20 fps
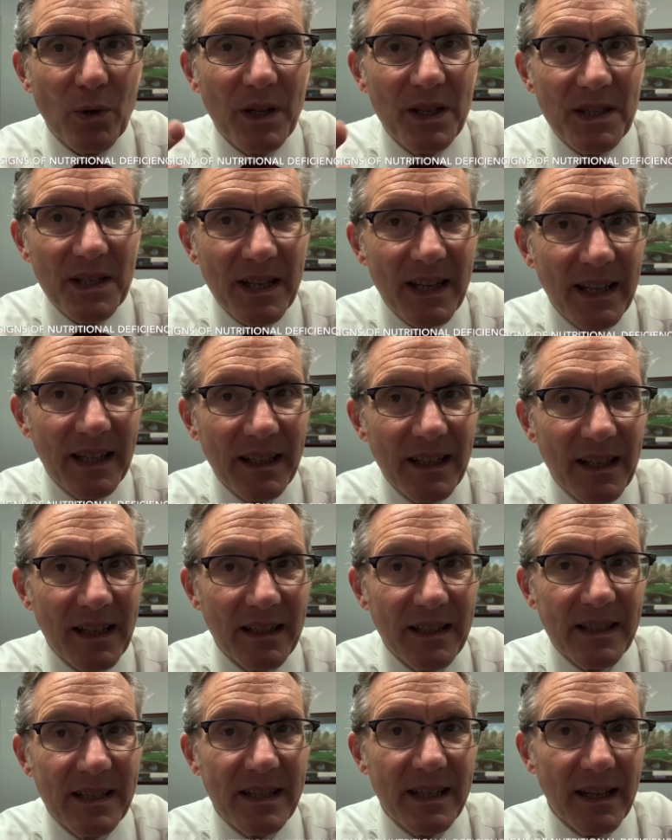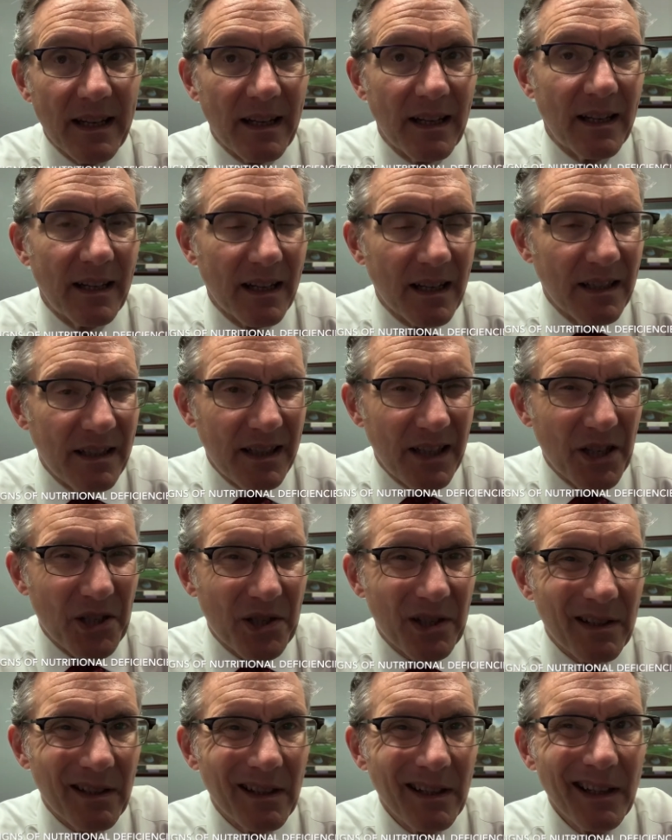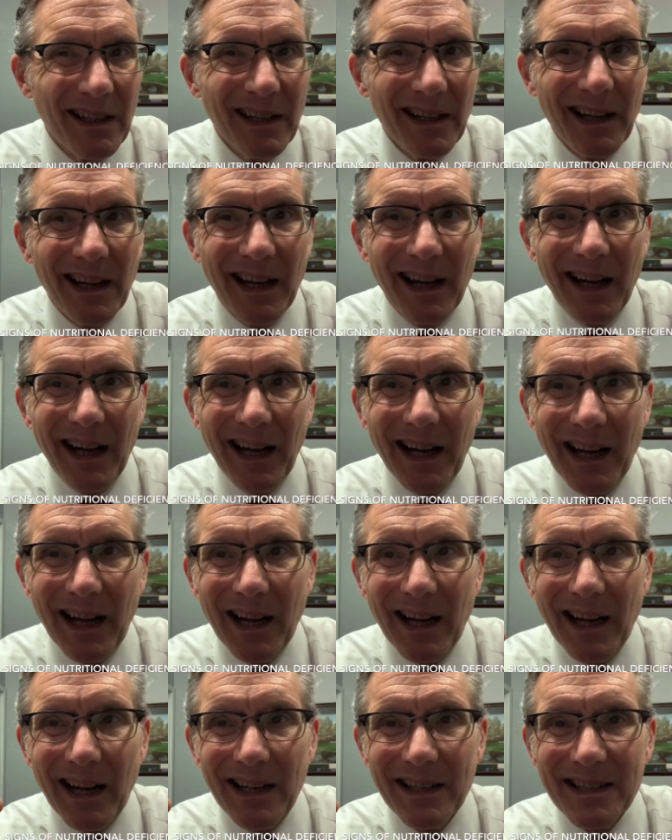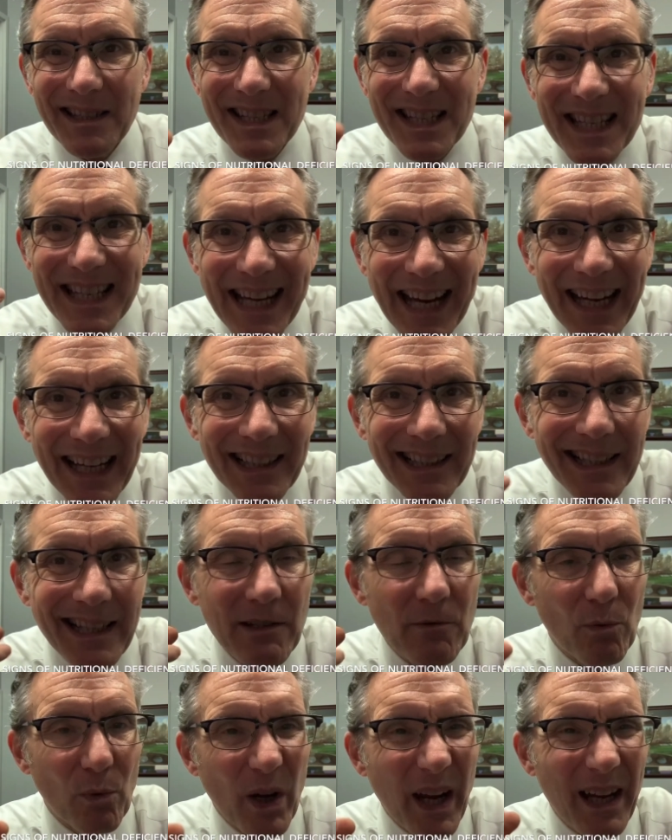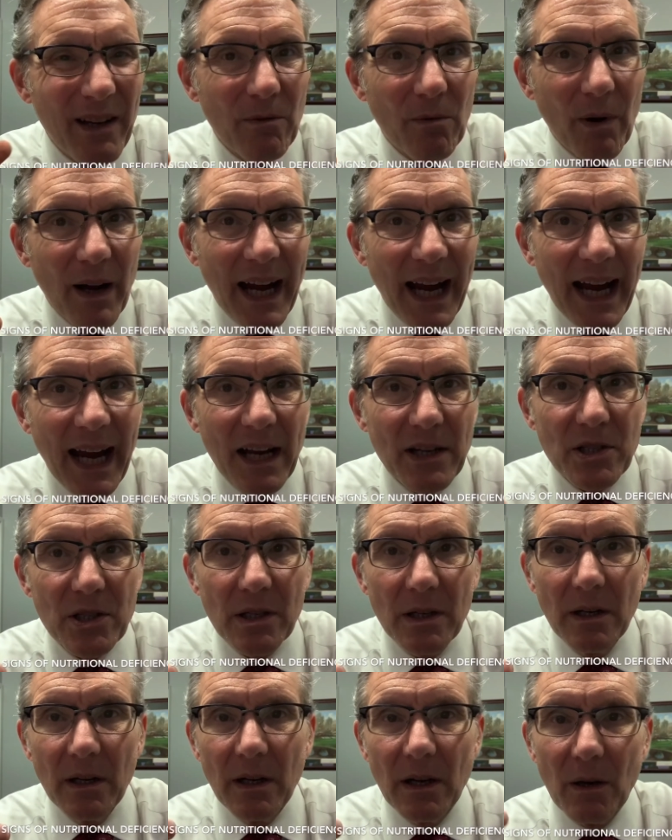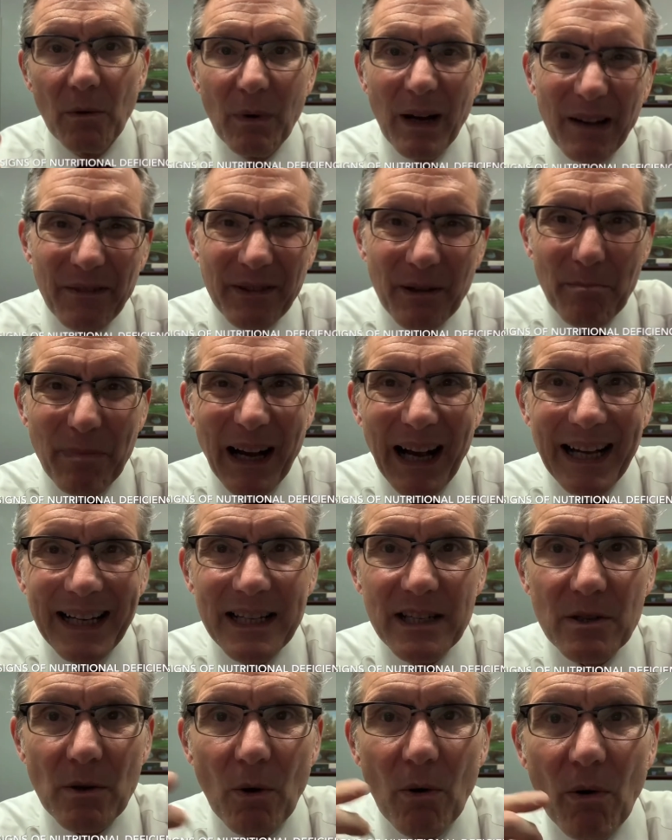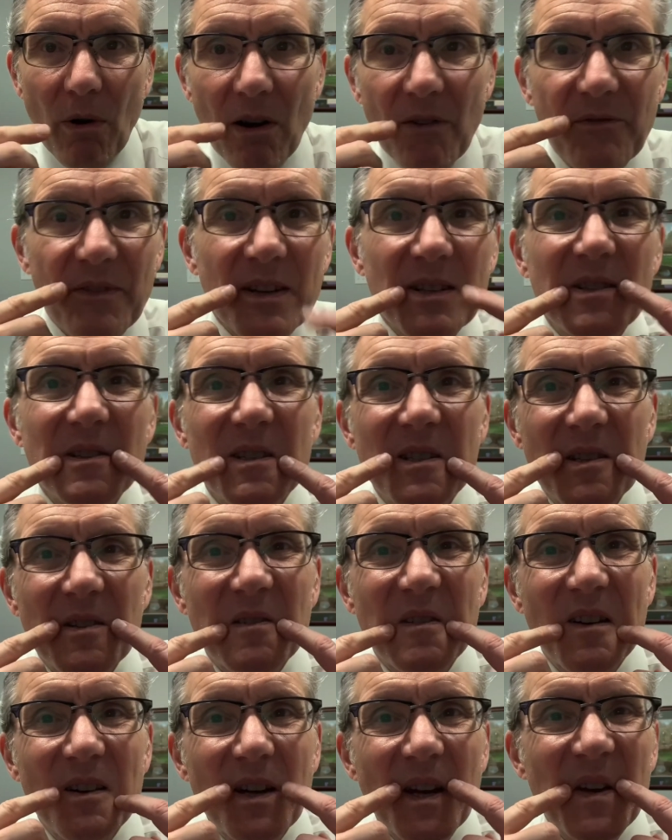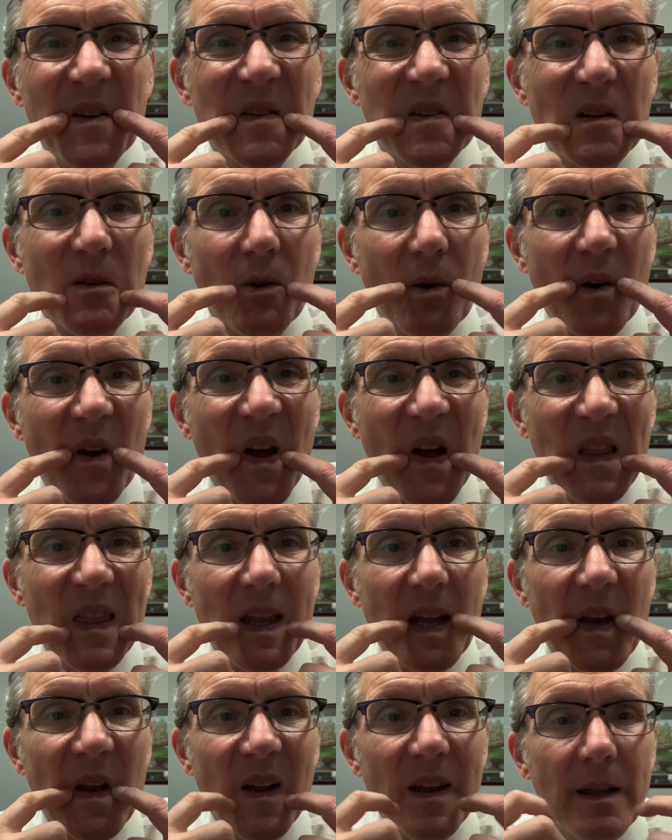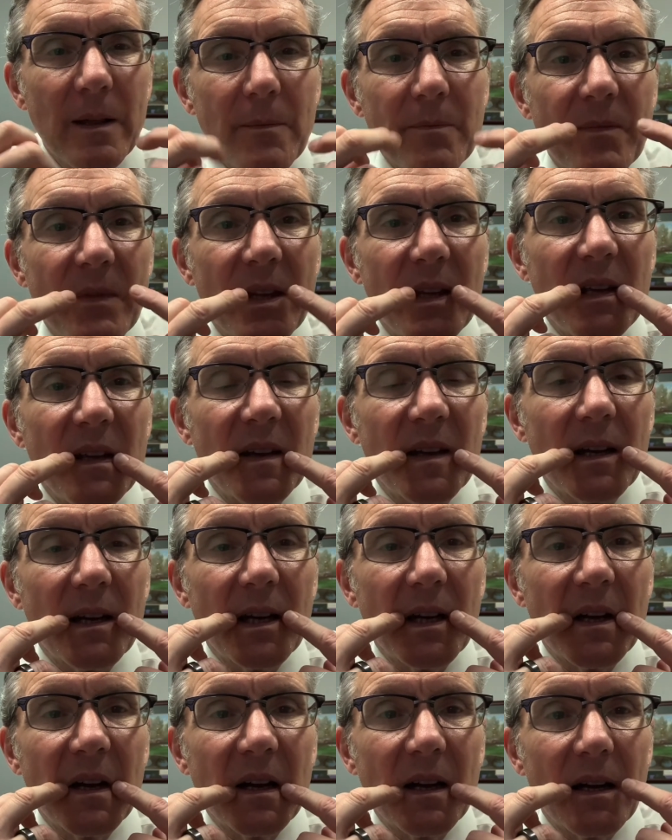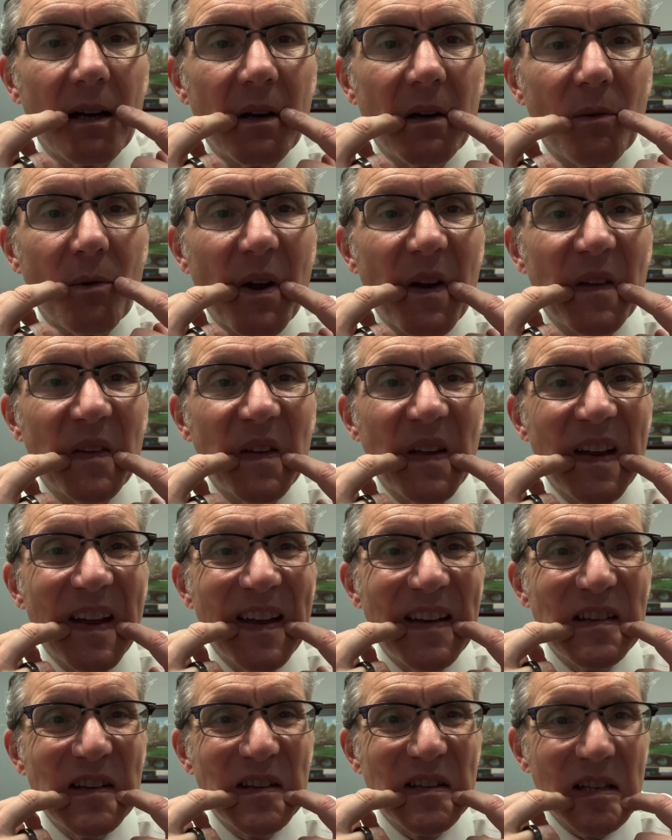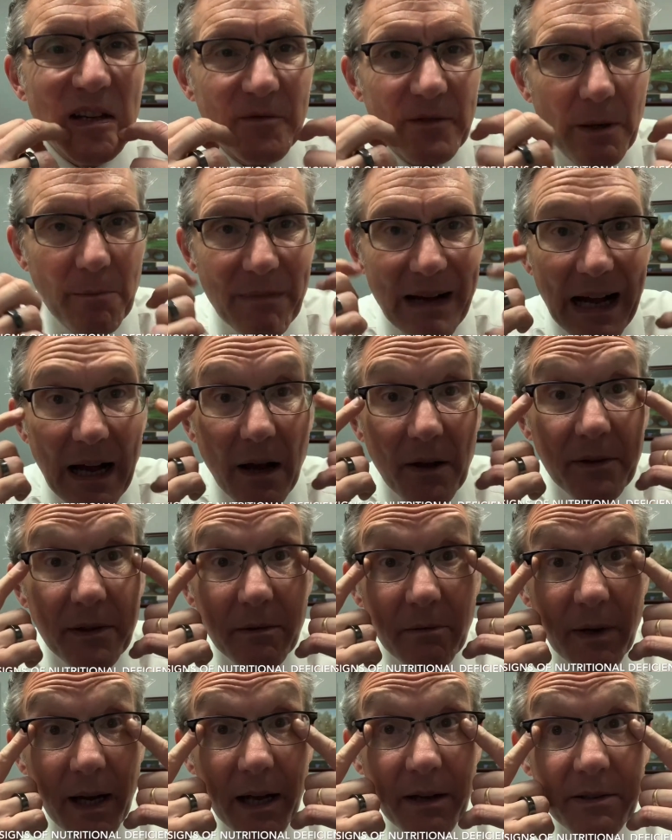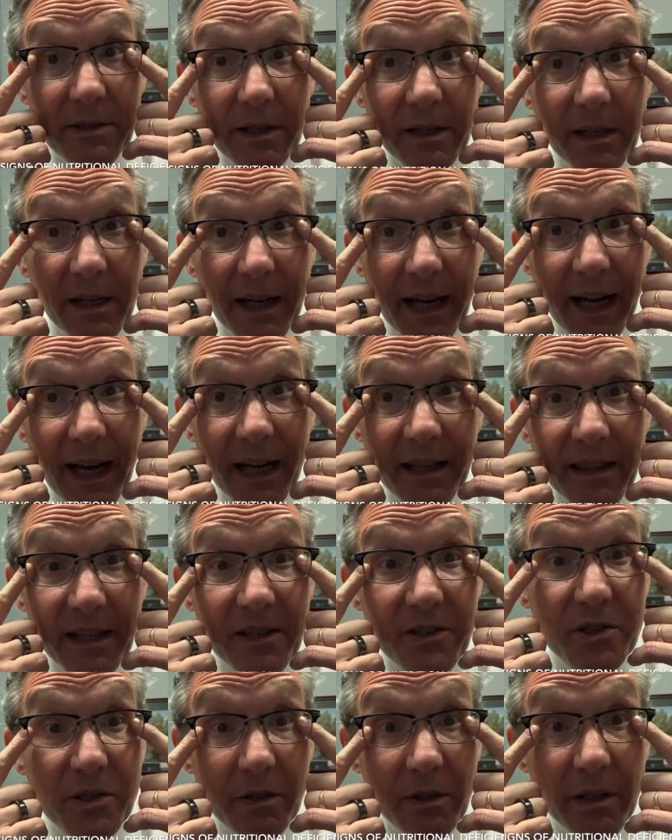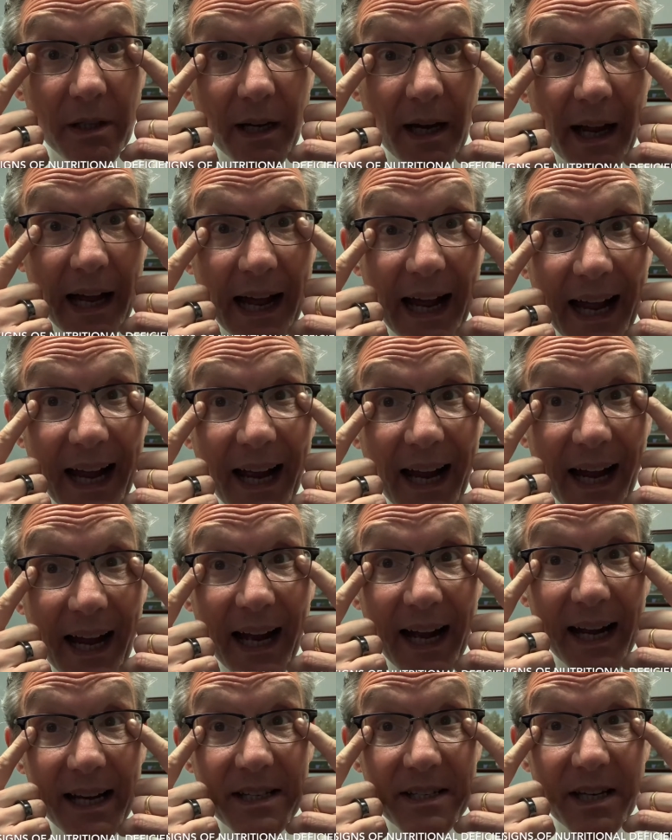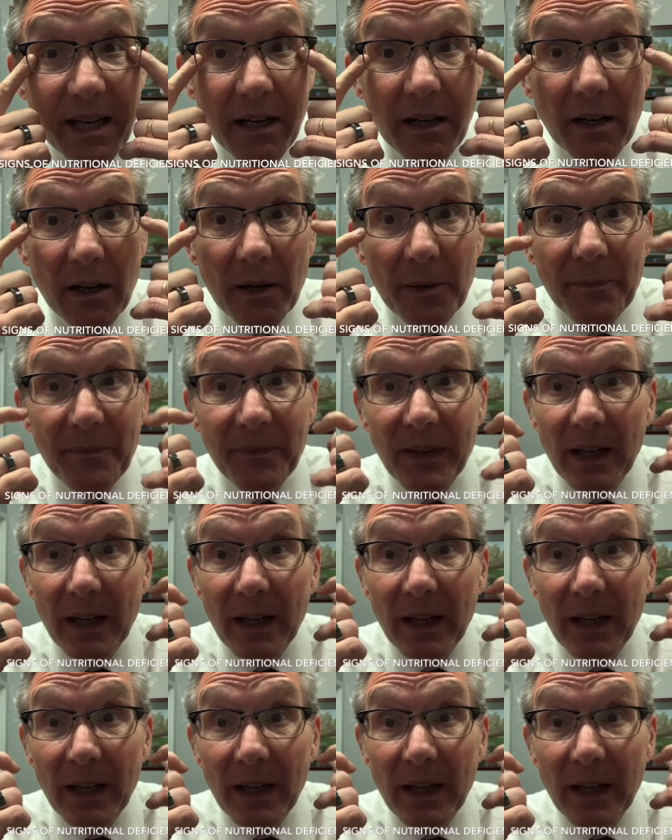skin condition, scaly red rash around the body's orifices. Okay, so around around the edges of your mouth, around the canthus or the eyes here.